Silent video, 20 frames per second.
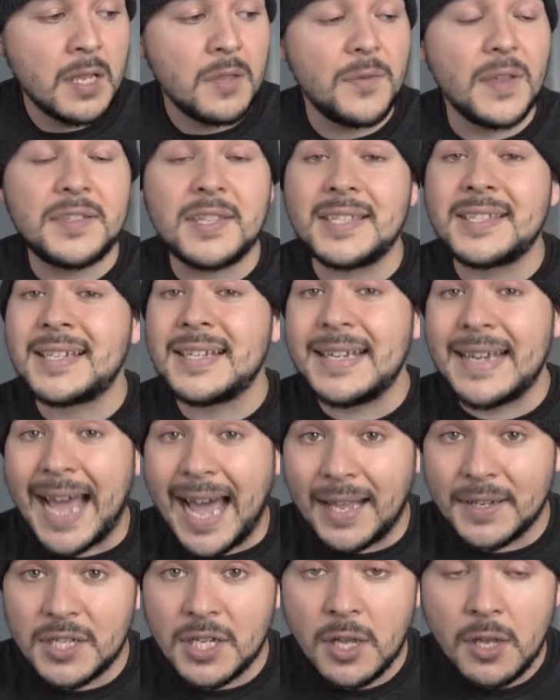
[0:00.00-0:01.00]
This is
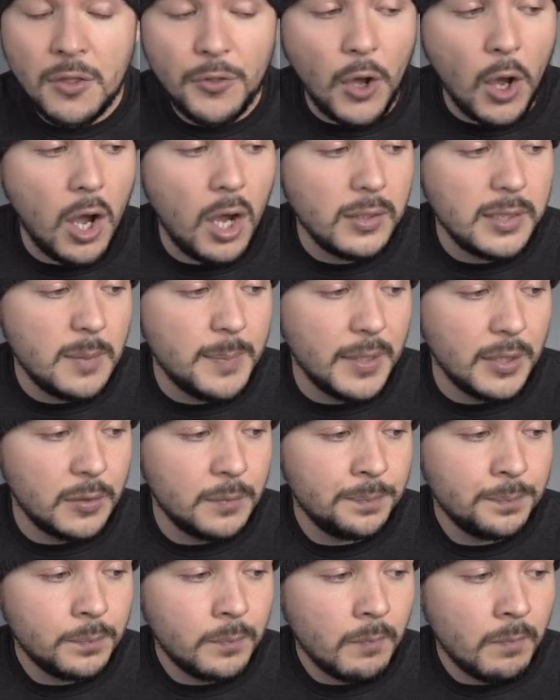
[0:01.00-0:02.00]
not the Hawley bill.